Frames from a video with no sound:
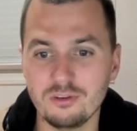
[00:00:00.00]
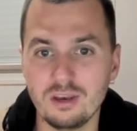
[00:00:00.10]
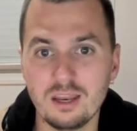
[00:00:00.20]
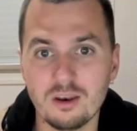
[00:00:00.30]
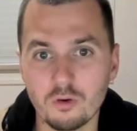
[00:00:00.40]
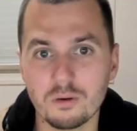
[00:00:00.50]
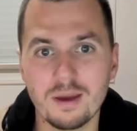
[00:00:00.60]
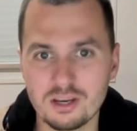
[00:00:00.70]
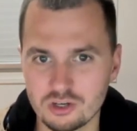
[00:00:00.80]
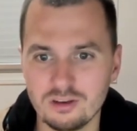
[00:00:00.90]
You need
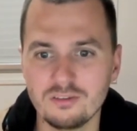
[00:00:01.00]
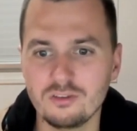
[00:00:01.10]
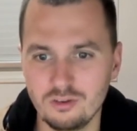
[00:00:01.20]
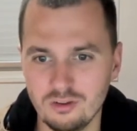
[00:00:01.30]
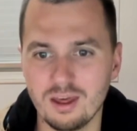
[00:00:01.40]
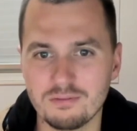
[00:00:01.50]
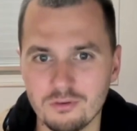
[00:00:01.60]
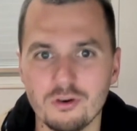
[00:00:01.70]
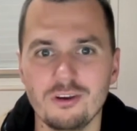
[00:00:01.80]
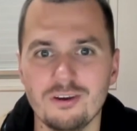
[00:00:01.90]
automation to do that
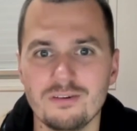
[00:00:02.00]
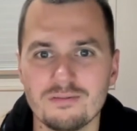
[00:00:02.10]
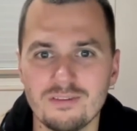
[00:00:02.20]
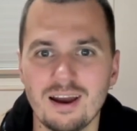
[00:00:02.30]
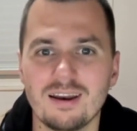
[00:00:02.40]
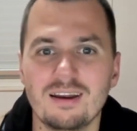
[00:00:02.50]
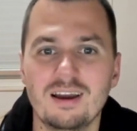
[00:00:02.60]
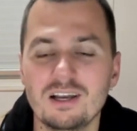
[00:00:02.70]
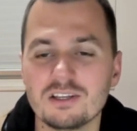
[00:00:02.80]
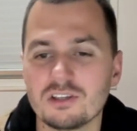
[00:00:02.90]
for you, right?
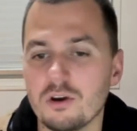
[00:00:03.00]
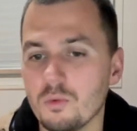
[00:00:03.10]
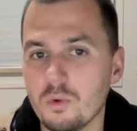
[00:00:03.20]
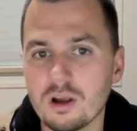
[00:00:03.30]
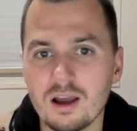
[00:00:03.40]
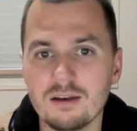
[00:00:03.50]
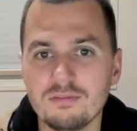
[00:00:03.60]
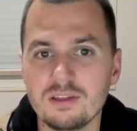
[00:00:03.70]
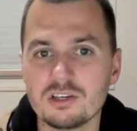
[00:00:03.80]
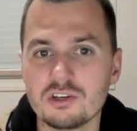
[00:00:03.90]
So, what kind of
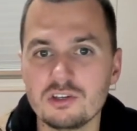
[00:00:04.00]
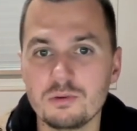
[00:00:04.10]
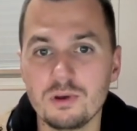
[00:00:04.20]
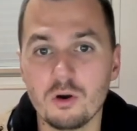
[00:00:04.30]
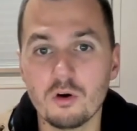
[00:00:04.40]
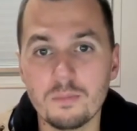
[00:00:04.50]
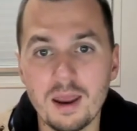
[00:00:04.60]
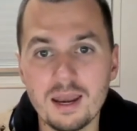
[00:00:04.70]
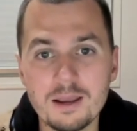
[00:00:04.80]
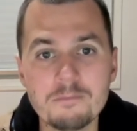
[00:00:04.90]
things should you be
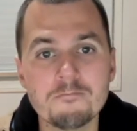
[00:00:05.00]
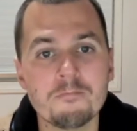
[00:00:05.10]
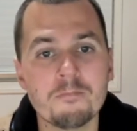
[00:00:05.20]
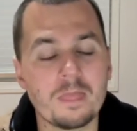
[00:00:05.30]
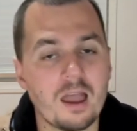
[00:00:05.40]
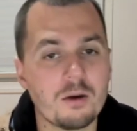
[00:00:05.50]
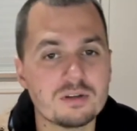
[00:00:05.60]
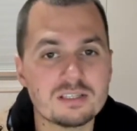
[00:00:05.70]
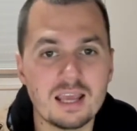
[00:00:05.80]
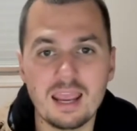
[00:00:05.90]
automating? I
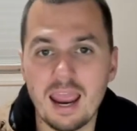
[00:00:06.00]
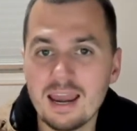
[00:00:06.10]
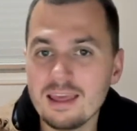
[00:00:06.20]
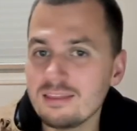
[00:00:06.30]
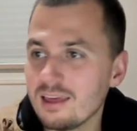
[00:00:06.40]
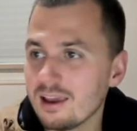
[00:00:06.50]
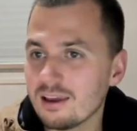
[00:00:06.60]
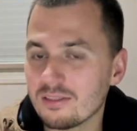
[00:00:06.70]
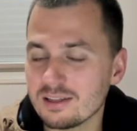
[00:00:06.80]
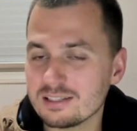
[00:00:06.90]
would say
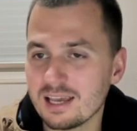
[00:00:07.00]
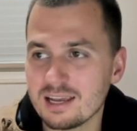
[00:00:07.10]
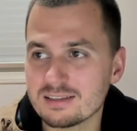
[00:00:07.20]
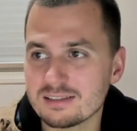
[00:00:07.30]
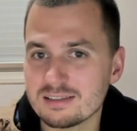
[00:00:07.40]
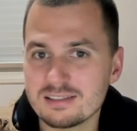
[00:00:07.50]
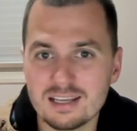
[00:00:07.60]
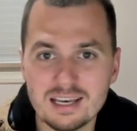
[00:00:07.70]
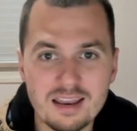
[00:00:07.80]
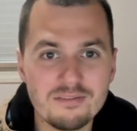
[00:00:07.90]
anything that takes
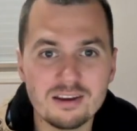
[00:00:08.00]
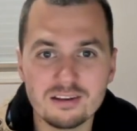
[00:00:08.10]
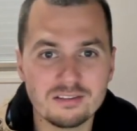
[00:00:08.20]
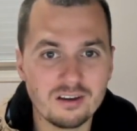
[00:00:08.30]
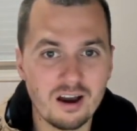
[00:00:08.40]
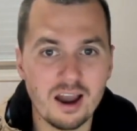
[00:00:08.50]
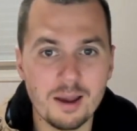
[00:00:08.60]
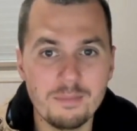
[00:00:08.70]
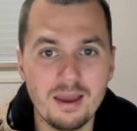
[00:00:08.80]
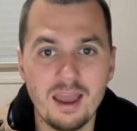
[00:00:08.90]
significant
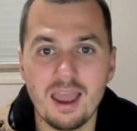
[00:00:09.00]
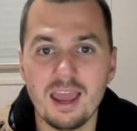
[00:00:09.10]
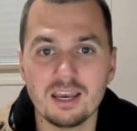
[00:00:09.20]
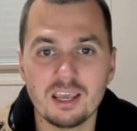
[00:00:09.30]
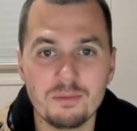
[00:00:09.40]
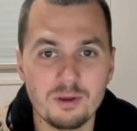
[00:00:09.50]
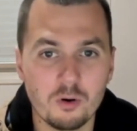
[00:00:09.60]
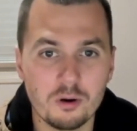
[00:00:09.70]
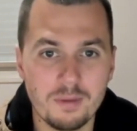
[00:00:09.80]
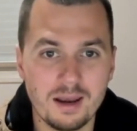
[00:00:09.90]
time and can be
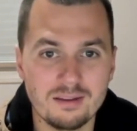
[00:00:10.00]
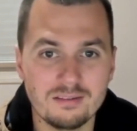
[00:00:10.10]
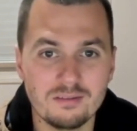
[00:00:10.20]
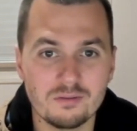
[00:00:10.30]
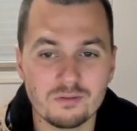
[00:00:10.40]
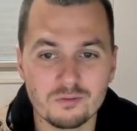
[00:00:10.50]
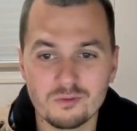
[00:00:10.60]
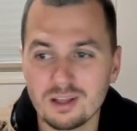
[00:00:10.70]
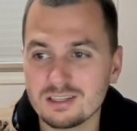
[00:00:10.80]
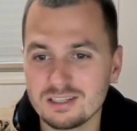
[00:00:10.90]
automated
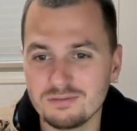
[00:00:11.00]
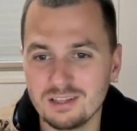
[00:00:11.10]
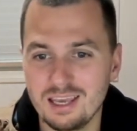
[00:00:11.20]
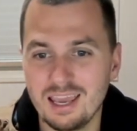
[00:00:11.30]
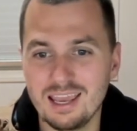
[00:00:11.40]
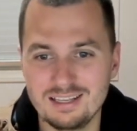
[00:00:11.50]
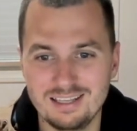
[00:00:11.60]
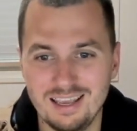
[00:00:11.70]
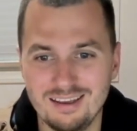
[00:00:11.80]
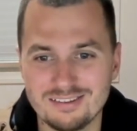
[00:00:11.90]
relatively
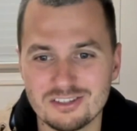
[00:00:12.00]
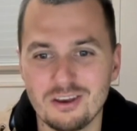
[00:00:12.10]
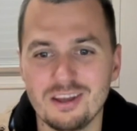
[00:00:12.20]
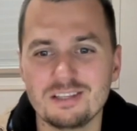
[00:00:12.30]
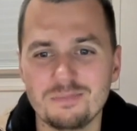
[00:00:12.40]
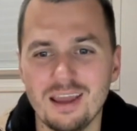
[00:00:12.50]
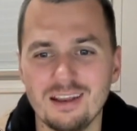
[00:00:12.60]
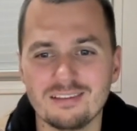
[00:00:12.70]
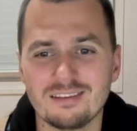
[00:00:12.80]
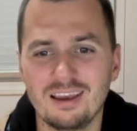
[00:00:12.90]
easy. So it
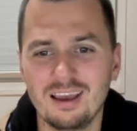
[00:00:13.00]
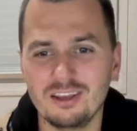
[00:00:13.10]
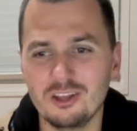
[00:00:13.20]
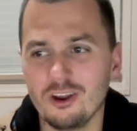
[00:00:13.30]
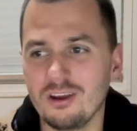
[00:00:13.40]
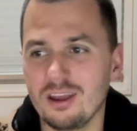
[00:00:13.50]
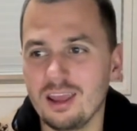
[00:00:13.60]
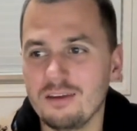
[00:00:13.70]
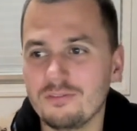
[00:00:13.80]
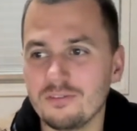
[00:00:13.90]
depends. You know,
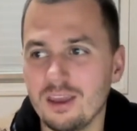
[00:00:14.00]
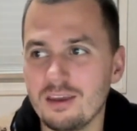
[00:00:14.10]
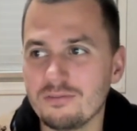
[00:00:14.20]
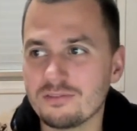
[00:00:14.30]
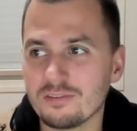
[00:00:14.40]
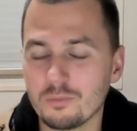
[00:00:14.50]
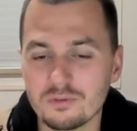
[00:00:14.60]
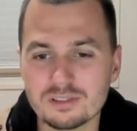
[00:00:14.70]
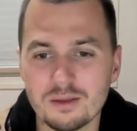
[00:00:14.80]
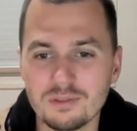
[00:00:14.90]
if if
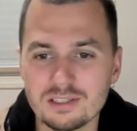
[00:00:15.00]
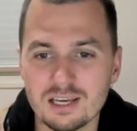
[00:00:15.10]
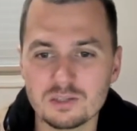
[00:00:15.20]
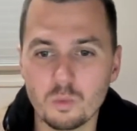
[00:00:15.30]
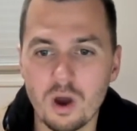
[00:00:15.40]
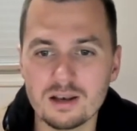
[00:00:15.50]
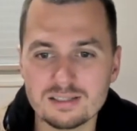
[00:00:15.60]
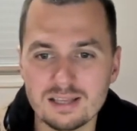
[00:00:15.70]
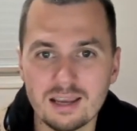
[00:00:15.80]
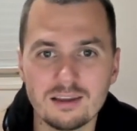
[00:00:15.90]
something takes 1
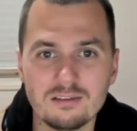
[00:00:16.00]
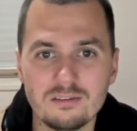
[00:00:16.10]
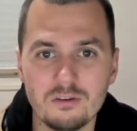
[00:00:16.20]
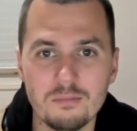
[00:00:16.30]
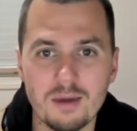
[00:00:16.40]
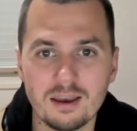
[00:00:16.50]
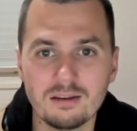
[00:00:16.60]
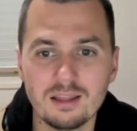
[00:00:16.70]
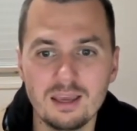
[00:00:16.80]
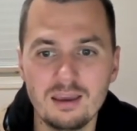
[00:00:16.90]
second to do
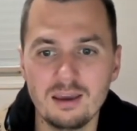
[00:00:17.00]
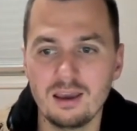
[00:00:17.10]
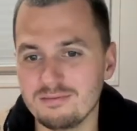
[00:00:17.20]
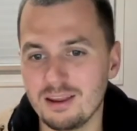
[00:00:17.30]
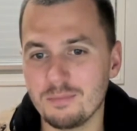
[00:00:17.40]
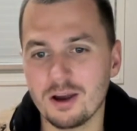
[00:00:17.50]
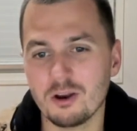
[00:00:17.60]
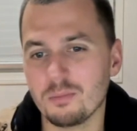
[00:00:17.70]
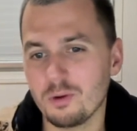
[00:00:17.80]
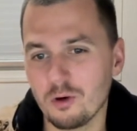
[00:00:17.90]
manually, it might
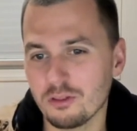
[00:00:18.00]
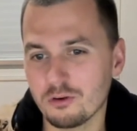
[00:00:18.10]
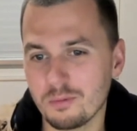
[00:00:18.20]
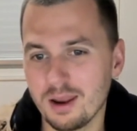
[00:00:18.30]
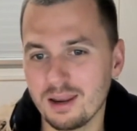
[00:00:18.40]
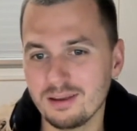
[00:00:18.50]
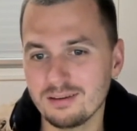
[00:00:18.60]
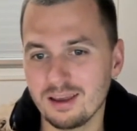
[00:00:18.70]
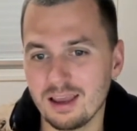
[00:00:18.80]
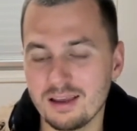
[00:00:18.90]
not be worth automating.
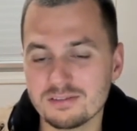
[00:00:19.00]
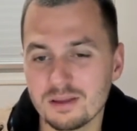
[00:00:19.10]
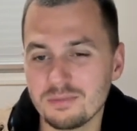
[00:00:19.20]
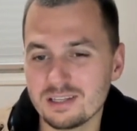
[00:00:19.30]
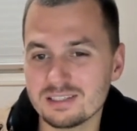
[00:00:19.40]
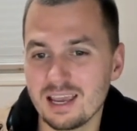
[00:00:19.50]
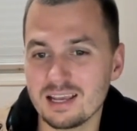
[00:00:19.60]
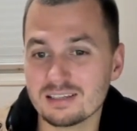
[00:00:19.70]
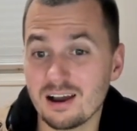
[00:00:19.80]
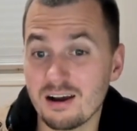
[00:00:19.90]
If something
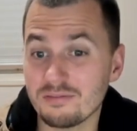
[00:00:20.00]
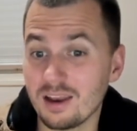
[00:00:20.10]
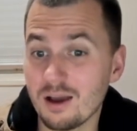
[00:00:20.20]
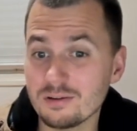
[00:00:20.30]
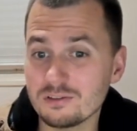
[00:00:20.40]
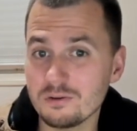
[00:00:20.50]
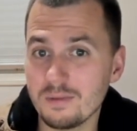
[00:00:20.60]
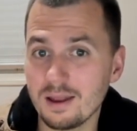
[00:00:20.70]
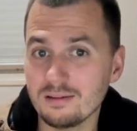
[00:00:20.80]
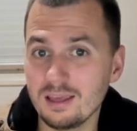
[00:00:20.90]
takes half an hour to do
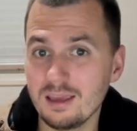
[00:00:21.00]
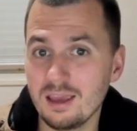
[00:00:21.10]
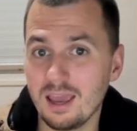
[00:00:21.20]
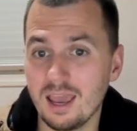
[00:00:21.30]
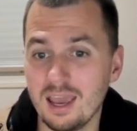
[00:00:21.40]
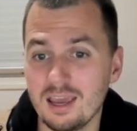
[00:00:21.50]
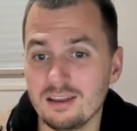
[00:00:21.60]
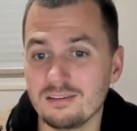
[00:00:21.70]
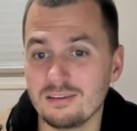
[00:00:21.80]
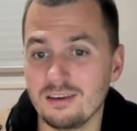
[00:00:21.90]
manually
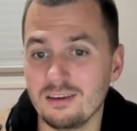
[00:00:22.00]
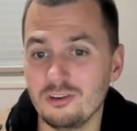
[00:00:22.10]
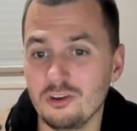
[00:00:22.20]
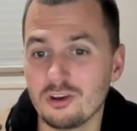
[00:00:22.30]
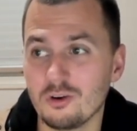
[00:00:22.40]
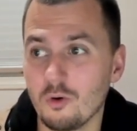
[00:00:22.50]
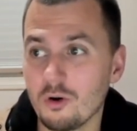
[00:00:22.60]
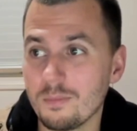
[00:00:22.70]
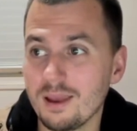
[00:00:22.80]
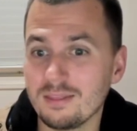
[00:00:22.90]
and you can
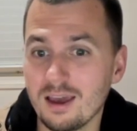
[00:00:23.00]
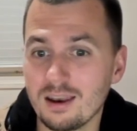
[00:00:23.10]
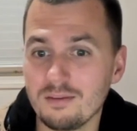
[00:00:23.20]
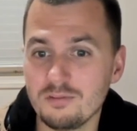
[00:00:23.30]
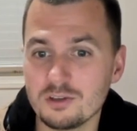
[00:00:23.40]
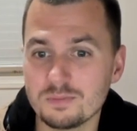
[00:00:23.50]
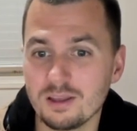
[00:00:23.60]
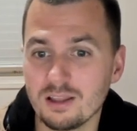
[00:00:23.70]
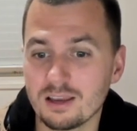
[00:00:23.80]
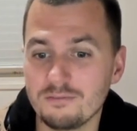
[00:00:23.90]
automate that if you
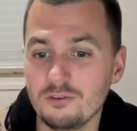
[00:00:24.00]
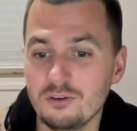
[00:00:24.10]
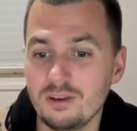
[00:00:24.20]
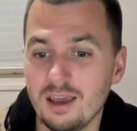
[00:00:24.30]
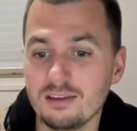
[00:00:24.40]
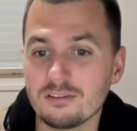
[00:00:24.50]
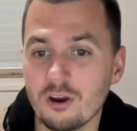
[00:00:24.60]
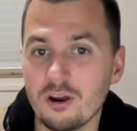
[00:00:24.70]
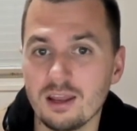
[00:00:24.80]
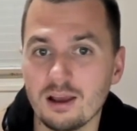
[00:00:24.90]
spend like a few days
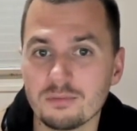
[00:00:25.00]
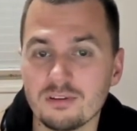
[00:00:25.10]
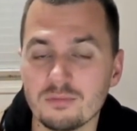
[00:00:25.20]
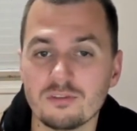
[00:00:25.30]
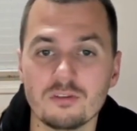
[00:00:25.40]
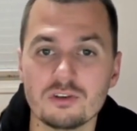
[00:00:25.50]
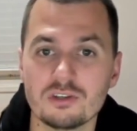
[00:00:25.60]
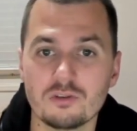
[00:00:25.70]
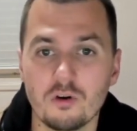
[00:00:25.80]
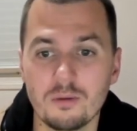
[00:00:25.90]
coding up some
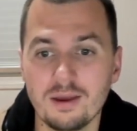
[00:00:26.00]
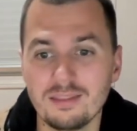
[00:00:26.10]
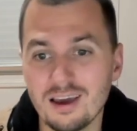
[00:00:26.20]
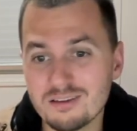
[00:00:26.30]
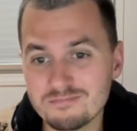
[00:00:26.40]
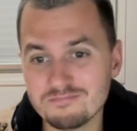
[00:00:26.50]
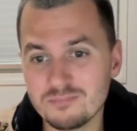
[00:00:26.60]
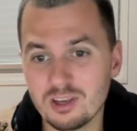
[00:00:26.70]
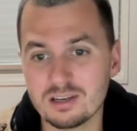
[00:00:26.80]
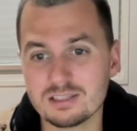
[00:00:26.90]
solution to automate that,
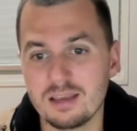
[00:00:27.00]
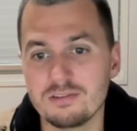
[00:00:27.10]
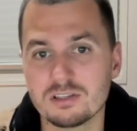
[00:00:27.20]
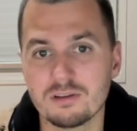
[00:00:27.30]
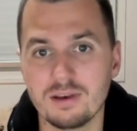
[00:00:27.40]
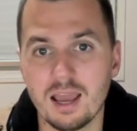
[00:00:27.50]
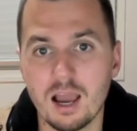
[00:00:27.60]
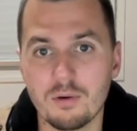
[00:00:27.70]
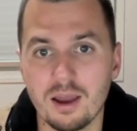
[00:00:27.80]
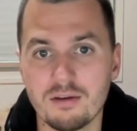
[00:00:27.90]
you're going to save yourself an
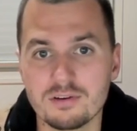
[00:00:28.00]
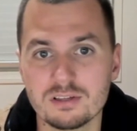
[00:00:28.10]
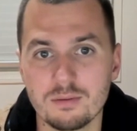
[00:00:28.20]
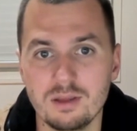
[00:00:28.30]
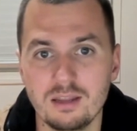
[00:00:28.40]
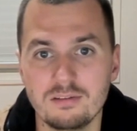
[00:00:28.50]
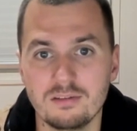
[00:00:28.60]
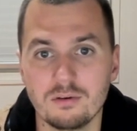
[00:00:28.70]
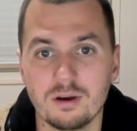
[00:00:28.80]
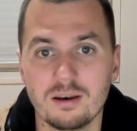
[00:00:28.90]
hour every time you need to
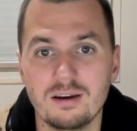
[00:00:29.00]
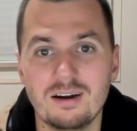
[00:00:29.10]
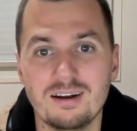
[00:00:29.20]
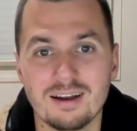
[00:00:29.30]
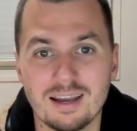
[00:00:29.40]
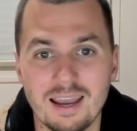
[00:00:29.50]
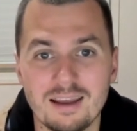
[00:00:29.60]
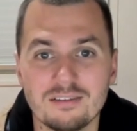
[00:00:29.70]
do it. Okay?